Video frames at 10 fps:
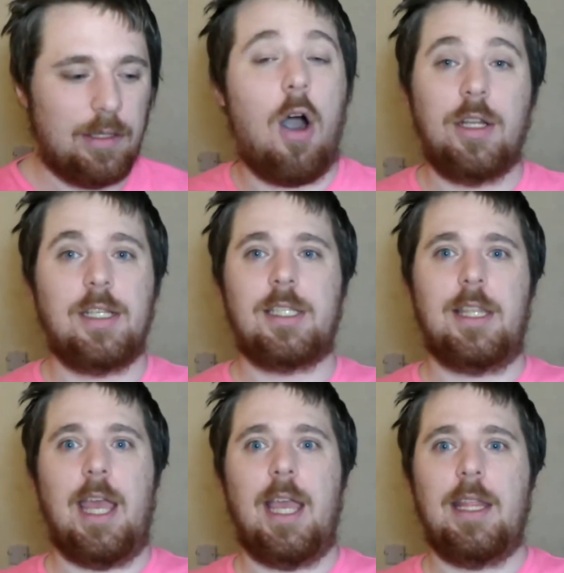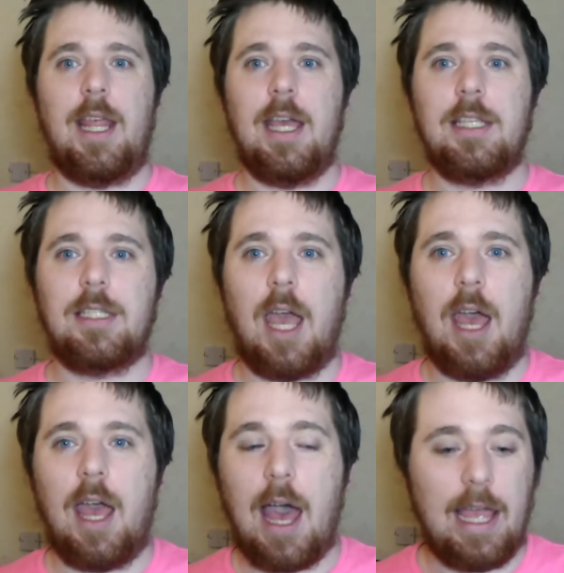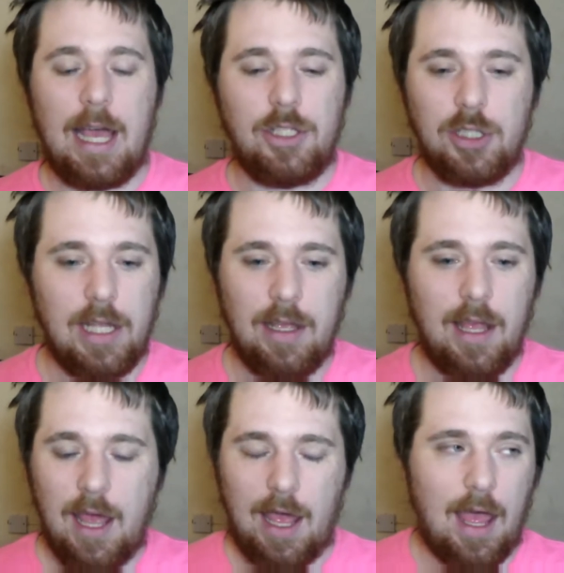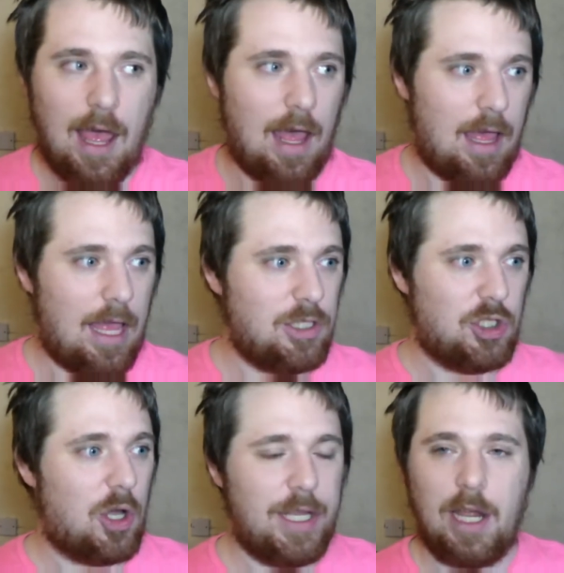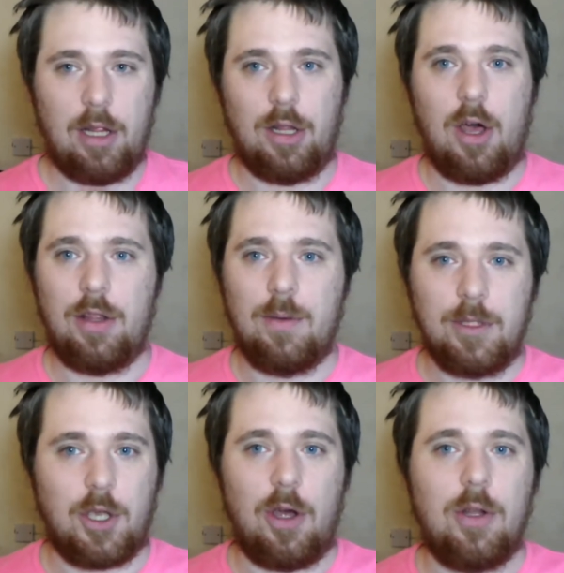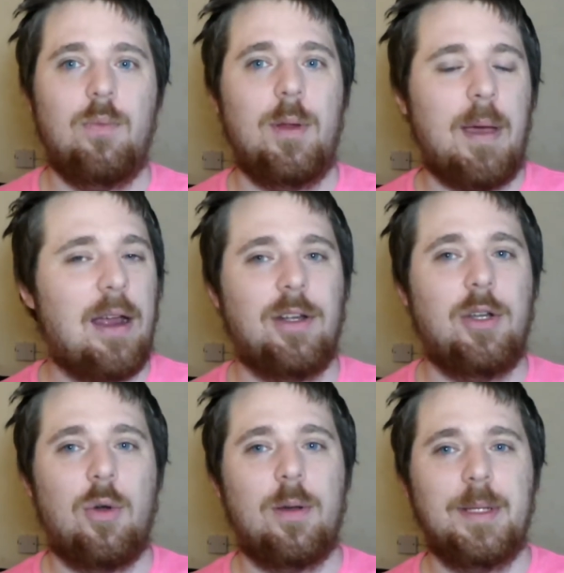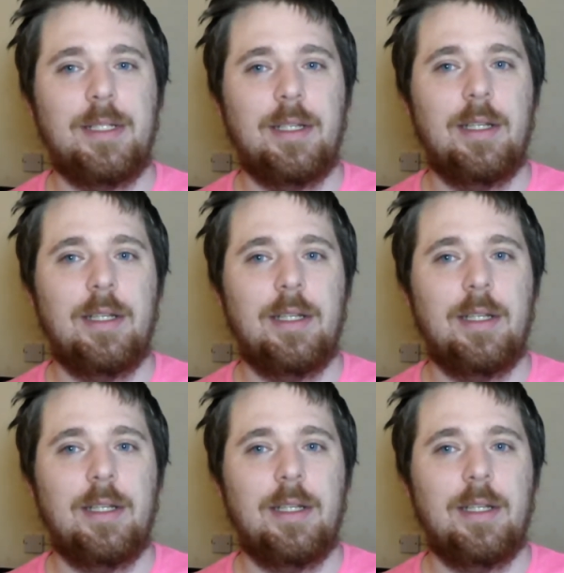Oddest thing in this, I actually enjoyed a lot that was going on with Baron Corbin.